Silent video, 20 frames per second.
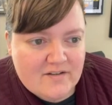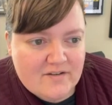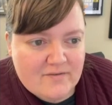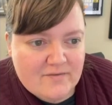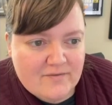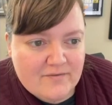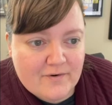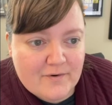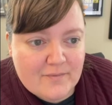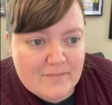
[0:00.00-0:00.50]

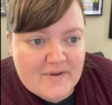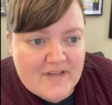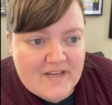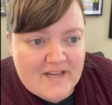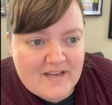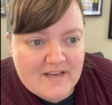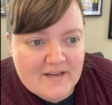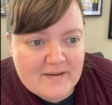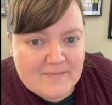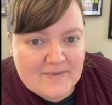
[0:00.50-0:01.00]
for
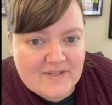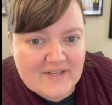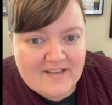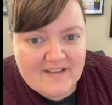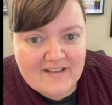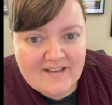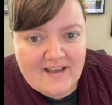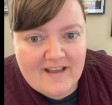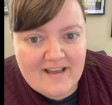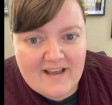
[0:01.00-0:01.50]
me, I'm
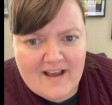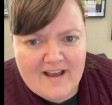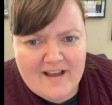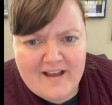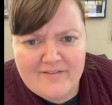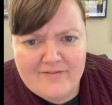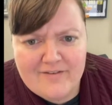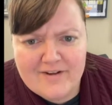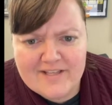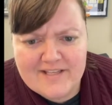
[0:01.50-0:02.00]
like, hey, I
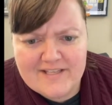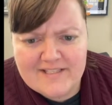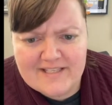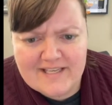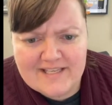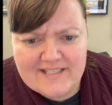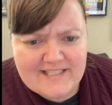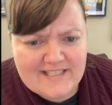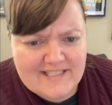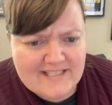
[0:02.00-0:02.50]
have all these
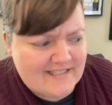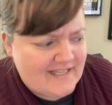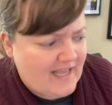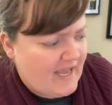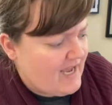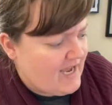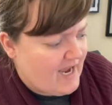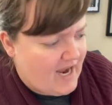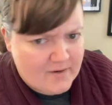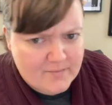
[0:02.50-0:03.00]
ideas.
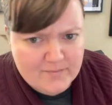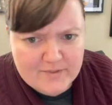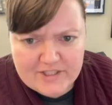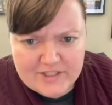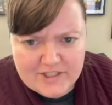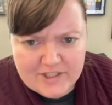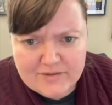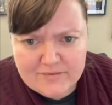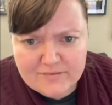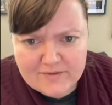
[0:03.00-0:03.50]
Hey, I was
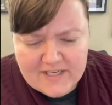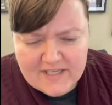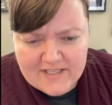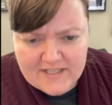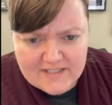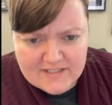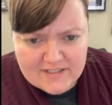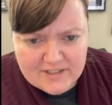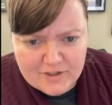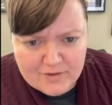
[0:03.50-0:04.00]
just reading
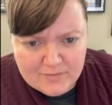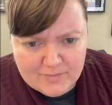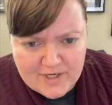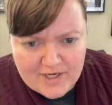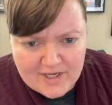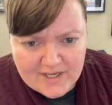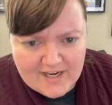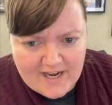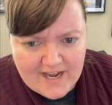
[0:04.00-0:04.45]
this new book.